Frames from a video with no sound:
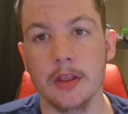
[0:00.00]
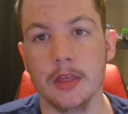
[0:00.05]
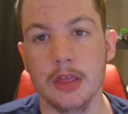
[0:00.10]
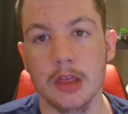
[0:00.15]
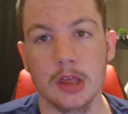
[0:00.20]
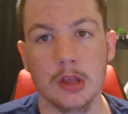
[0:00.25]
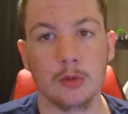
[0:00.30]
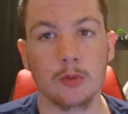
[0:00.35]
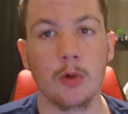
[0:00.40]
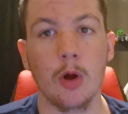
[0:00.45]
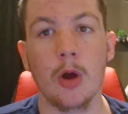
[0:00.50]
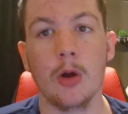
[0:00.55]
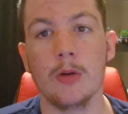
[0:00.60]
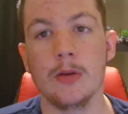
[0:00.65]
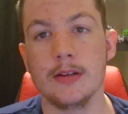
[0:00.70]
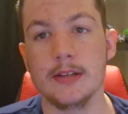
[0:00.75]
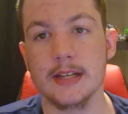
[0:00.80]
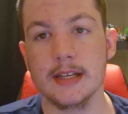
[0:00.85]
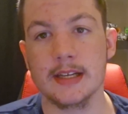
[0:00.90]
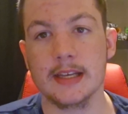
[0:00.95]

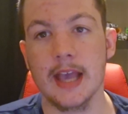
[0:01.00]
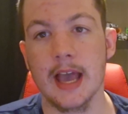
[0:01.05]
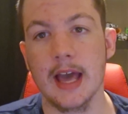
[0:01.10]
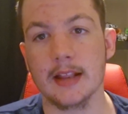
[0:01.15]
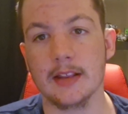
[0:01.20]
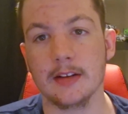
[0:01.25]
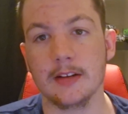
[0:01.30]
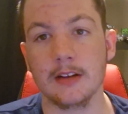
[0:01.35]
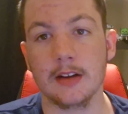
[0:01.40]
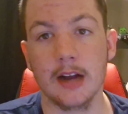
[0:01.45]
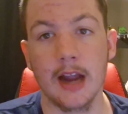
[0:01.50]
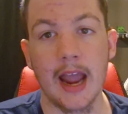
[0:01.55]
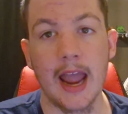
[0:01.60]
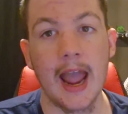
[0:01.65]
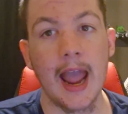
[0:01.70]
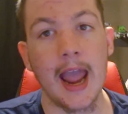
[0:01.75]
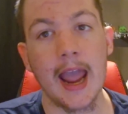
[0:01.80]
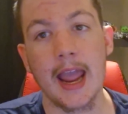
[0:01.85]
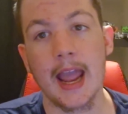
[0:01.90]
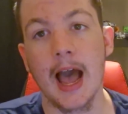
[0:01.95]
thrown together
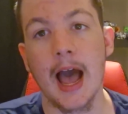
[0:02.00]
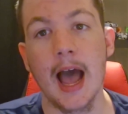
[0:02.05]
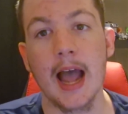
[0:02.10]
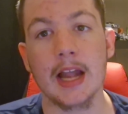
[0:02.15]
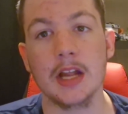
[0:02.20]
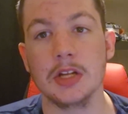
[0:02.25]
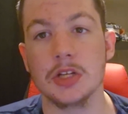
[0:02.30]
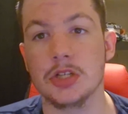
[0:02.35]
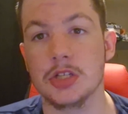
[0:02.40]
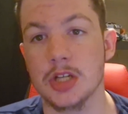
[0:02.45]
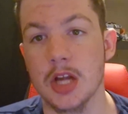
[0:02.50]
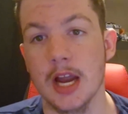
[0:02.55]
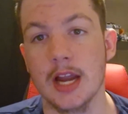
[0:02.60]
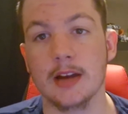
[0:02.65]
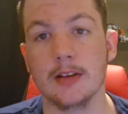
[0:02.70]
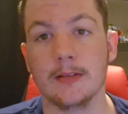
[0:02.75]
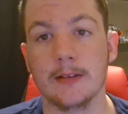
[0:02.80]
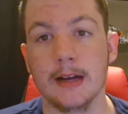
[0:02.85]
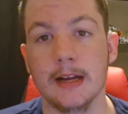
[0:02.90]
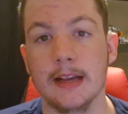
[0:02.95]
AI
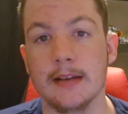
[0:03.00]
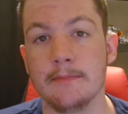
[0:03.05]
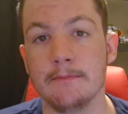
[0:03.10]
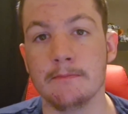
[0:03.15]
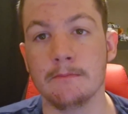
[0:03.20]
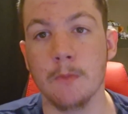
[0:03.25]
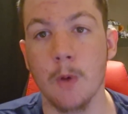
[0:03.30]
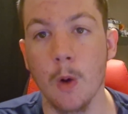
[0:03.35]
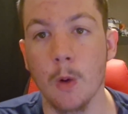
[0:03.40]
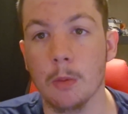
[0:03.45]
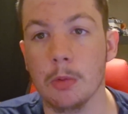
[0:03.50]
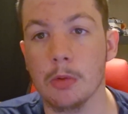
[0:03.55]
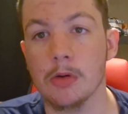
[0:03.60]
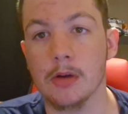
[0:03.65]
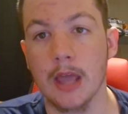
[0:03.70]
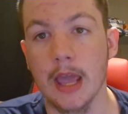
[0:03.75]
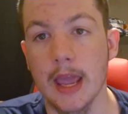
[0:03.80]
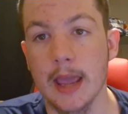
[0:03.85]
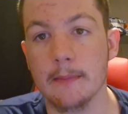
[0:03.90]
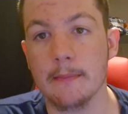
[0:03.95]
generated mobile
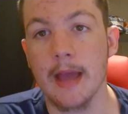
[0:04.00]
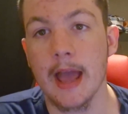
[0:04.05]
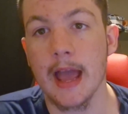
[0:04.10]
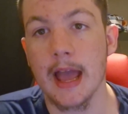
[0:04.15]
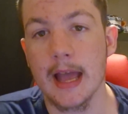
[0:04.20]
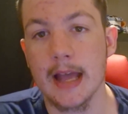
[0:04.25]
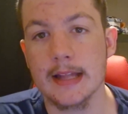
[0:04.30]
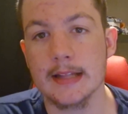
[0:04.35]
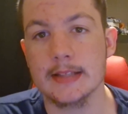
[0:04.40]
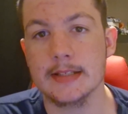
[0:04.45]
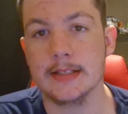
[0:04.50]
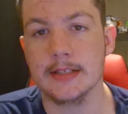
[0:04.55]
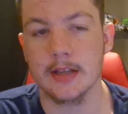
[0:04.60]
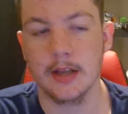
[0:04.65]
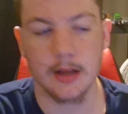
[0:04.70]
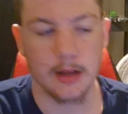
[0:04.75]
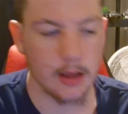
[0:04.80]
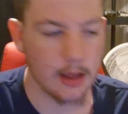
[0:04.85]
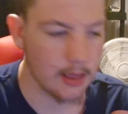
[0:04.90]
game ads